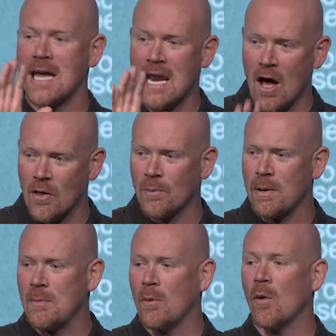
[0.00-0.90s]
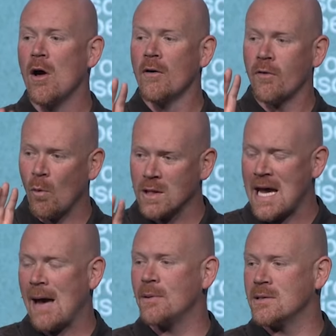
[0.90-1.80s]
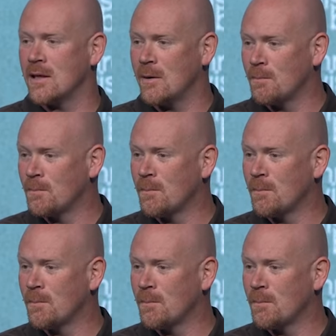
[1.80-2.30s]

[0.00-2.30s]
and other people for what's happened to them.